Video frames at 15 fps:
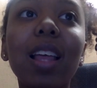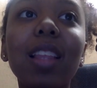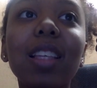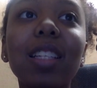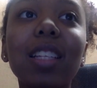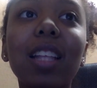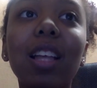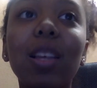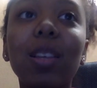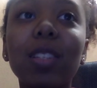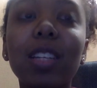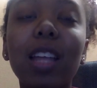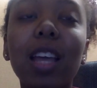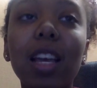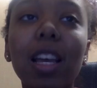This
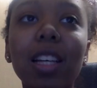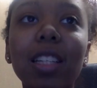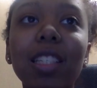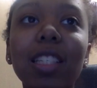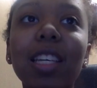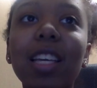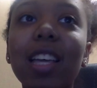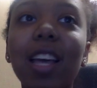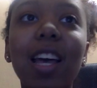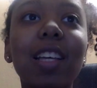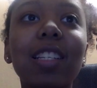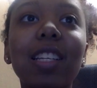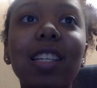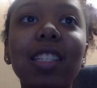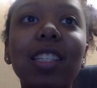allows attackers to gain
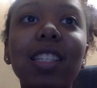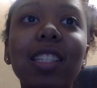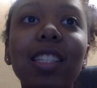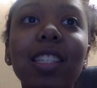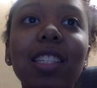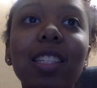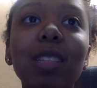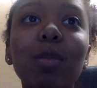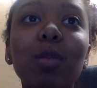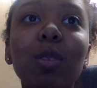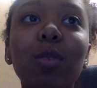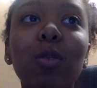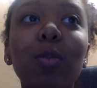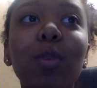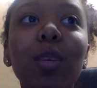access to systems
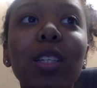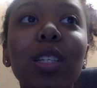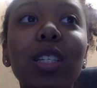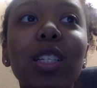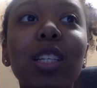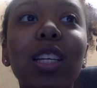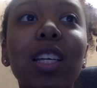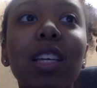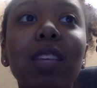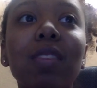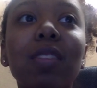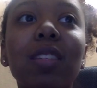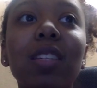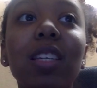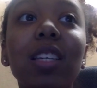information
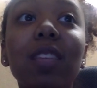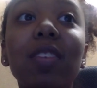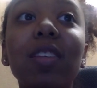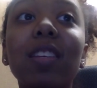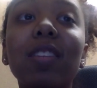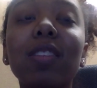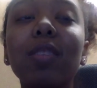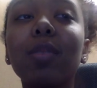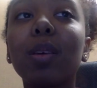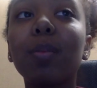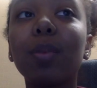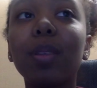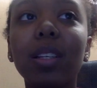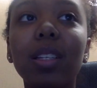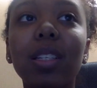and even gives them the
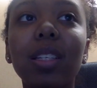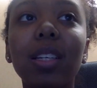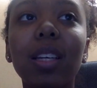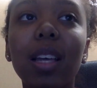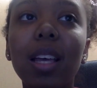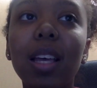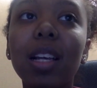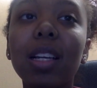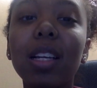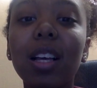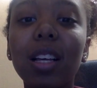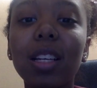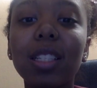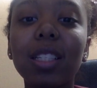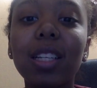ability to
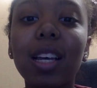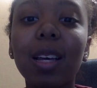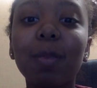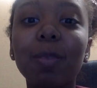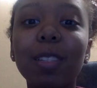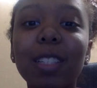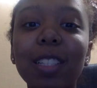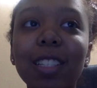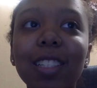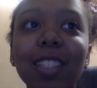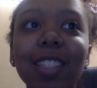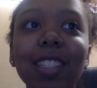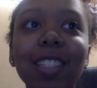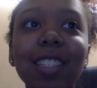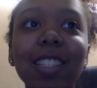cause damage
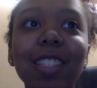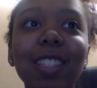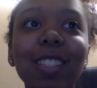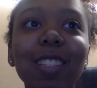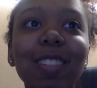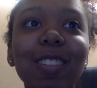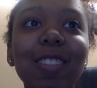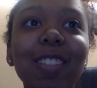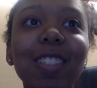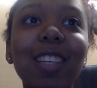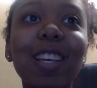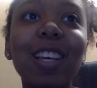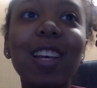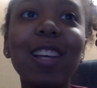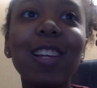to systems,
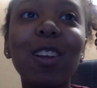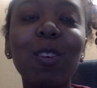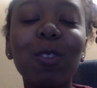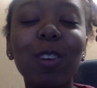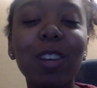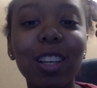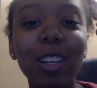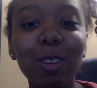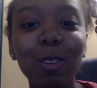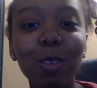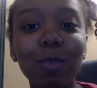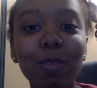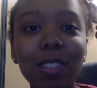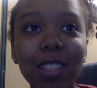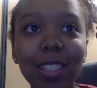network, and
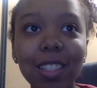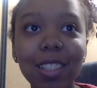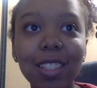equipment.